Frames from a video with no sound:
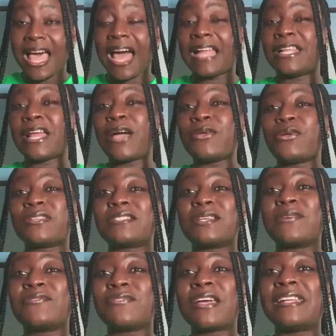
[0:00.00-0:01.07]
Allow
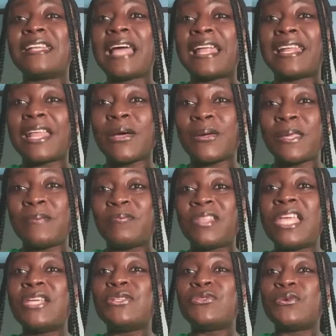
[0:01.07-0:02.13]
yourself and allow him
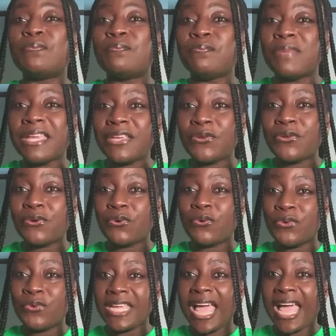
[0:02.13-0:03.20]
to make you.
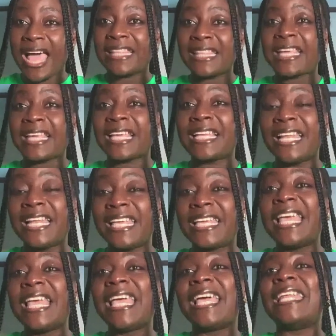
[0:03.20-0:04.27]
We are the clay
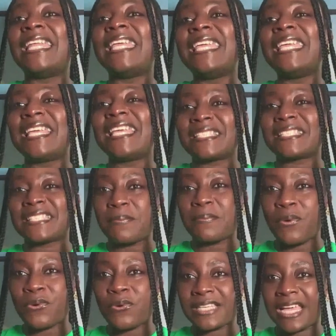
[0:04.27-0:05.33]
and he is the
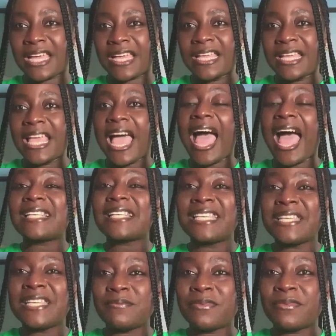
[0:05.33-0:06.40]
potter.
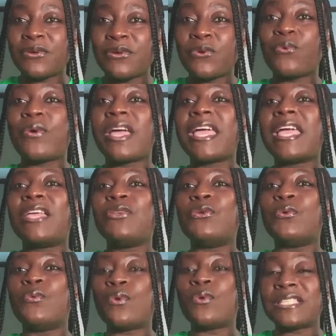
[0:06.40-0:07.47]
Ask him where
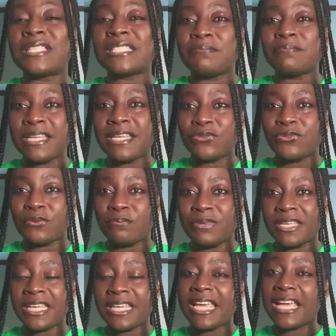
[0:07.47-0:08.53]
you want me to
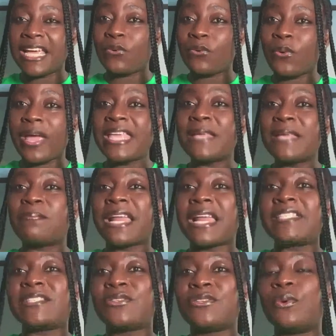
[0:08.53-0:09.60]
be and where he
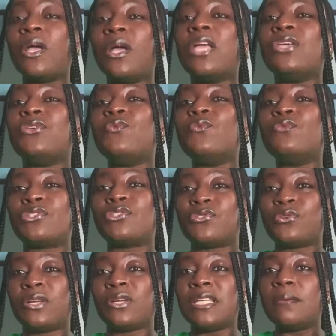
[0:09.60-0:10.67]
plants you, you will
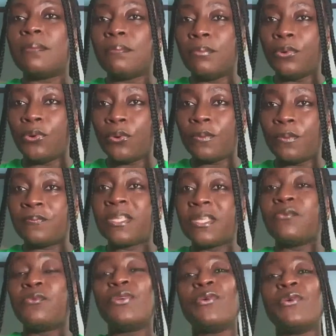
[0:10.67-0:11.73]
surely bloom.
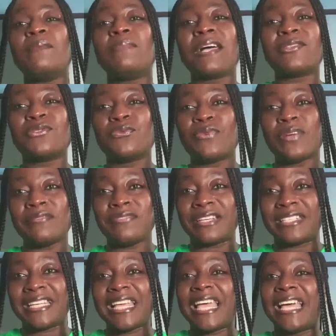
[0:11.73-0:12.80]
We're going back to
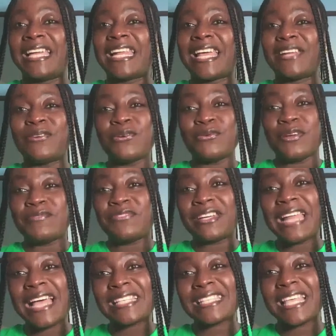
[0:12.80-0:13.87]
Reverend, and I know
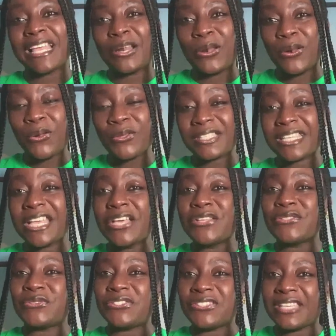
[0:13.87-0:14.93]
Reverend has a lot
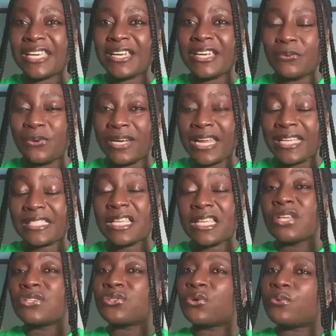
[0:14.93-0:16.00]
to share with us.
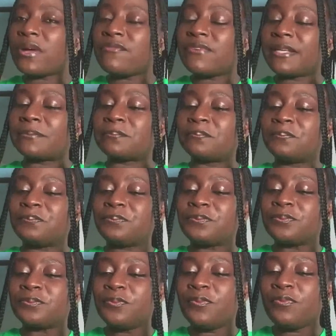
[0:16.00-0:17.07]
So, Reverend,
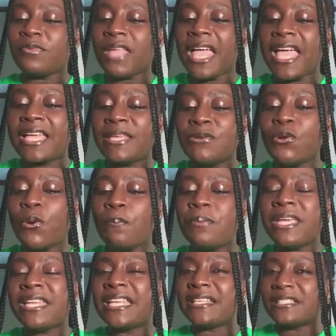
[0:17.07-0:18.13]
you've
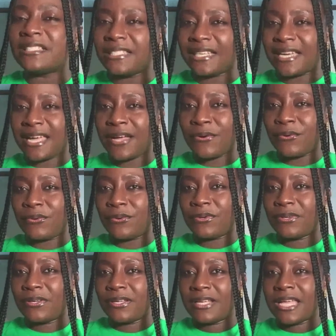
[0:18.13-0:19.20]
been in Chicago
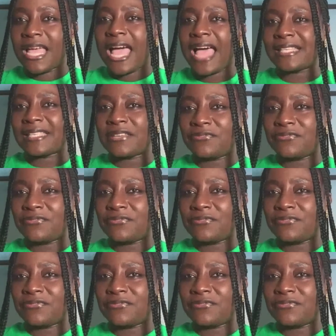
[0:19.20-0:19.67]
yes.